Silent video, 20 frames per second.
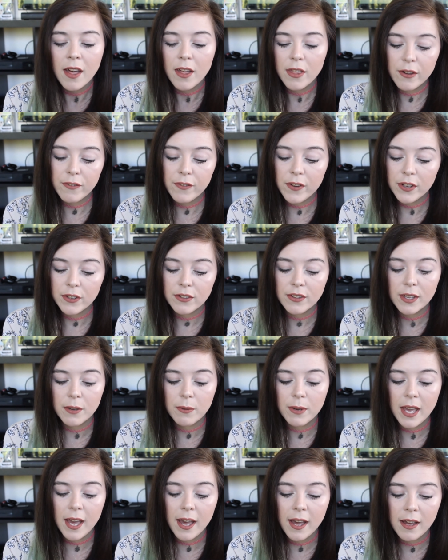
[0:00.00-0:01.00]
The first thing
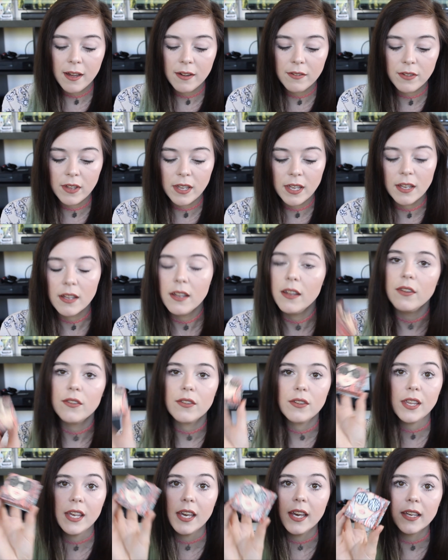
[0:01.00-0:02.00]
we have is
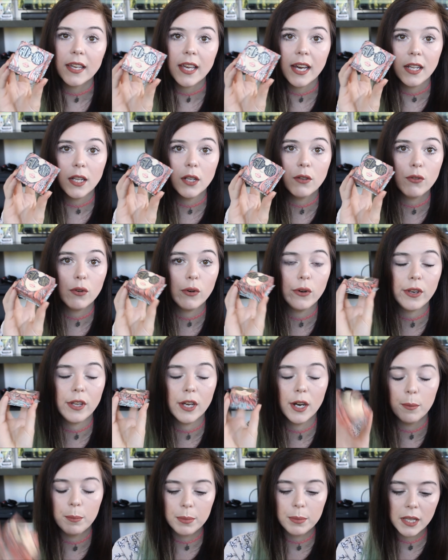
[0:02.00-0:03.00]
the
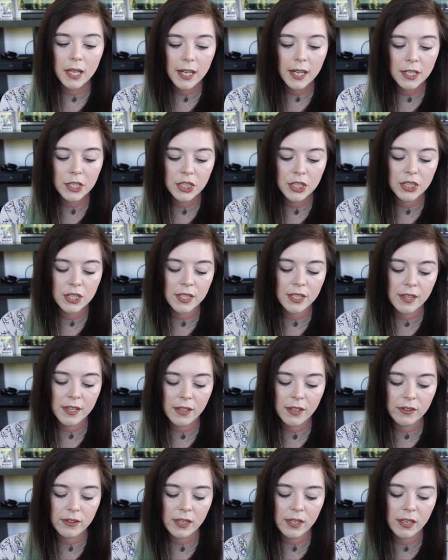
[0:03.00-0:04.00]
California blush.
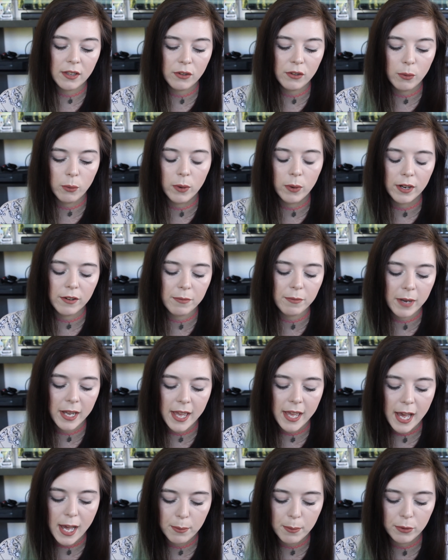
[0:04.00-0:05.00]
This is one of my
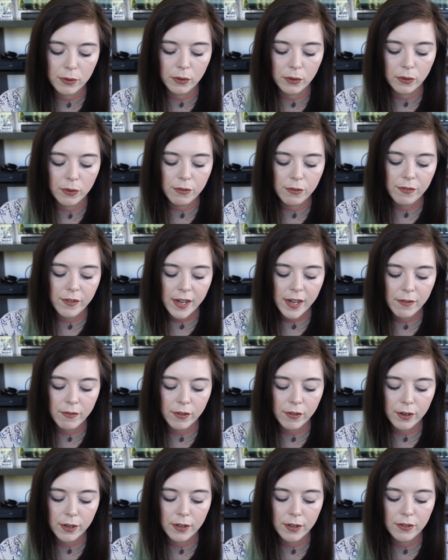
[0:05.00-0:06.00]
absolute
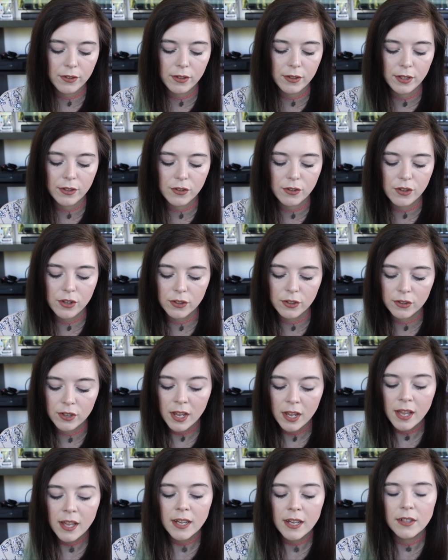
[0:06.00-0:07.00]
favorites. It's just
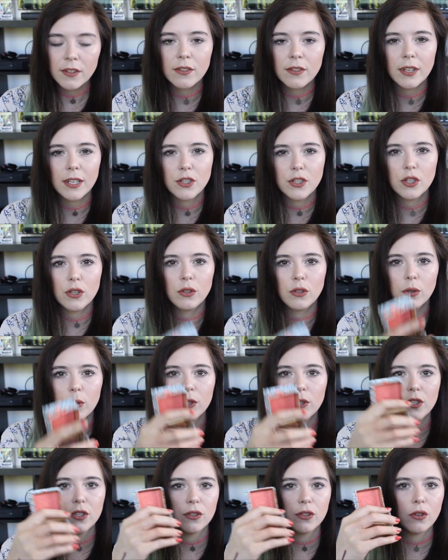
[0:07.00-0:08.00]
such a
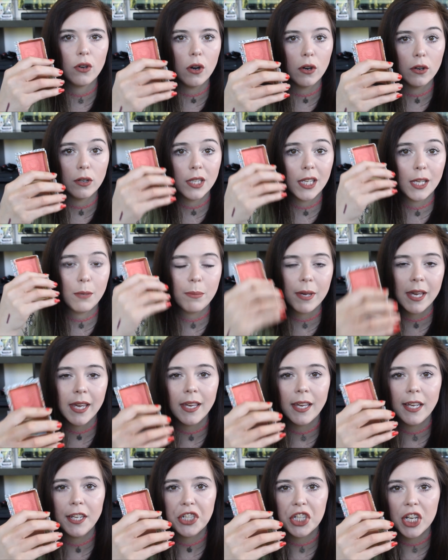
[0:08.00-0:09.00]
gorgeous corally
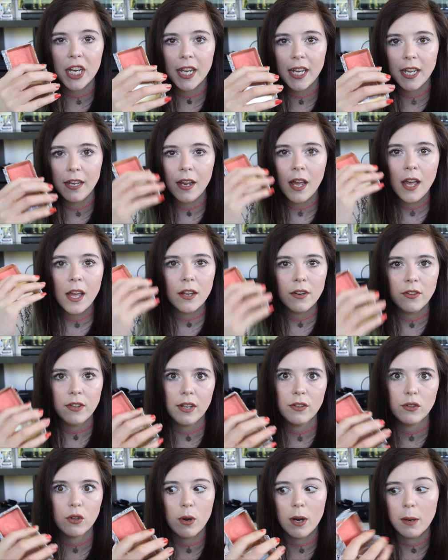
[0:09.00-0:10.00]
pinky shade.
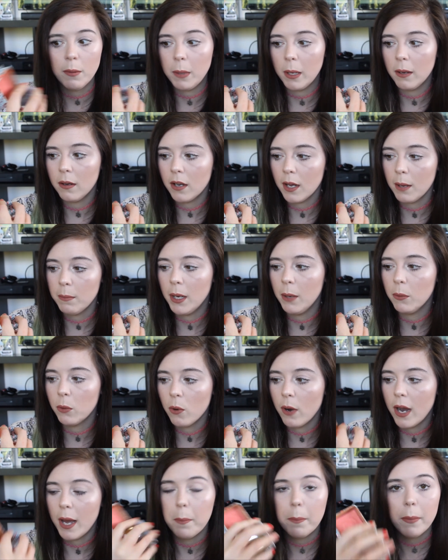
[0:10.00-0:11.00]
Does come up
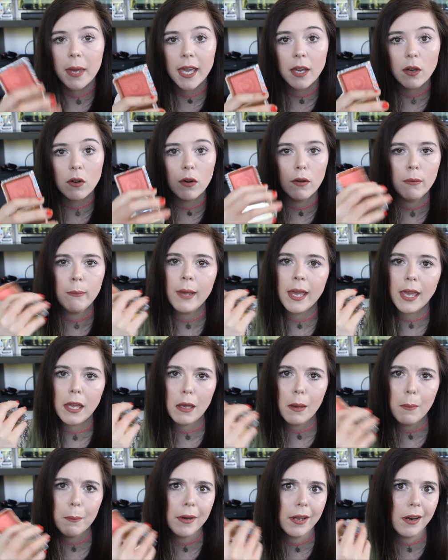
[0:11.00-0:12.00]
quite pink on
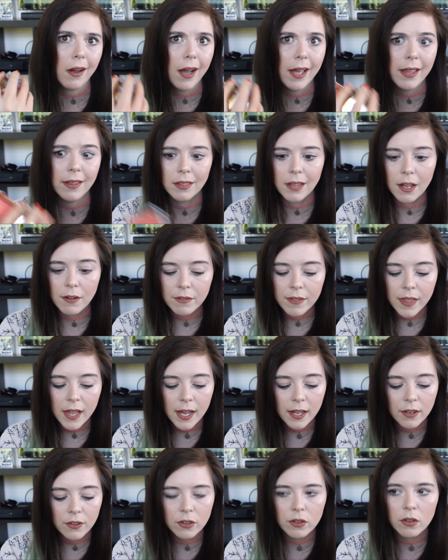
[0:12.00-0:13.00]
me, but I love
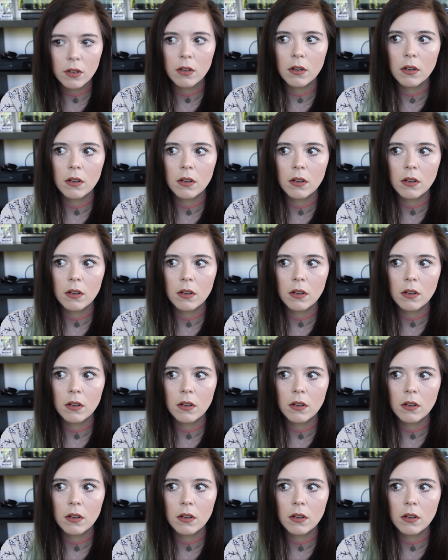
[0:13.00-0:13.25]
that.